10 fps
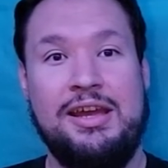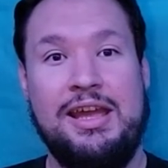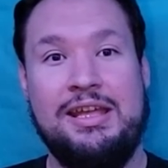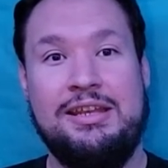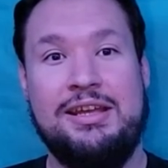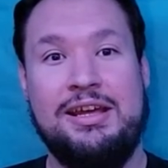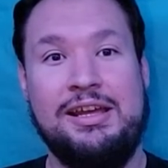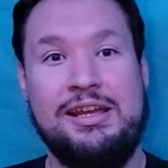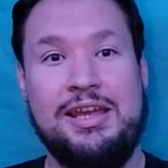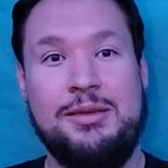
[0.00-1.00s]
and
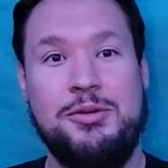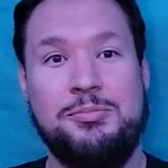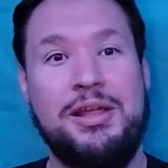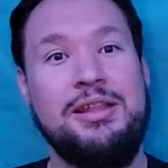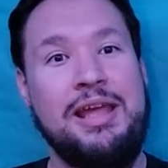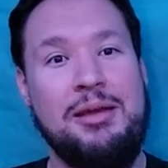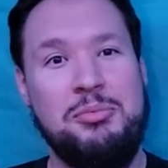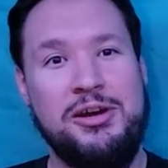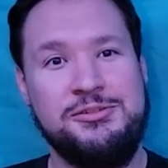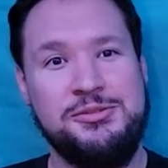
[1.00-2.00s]
it came up that
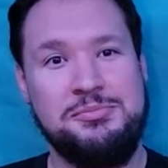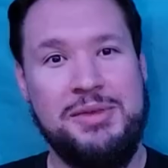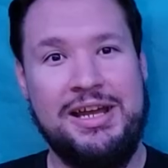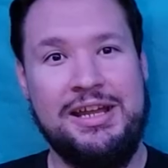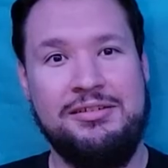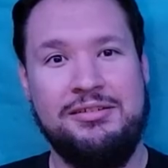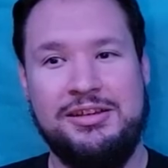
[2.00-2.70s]
bus was mine.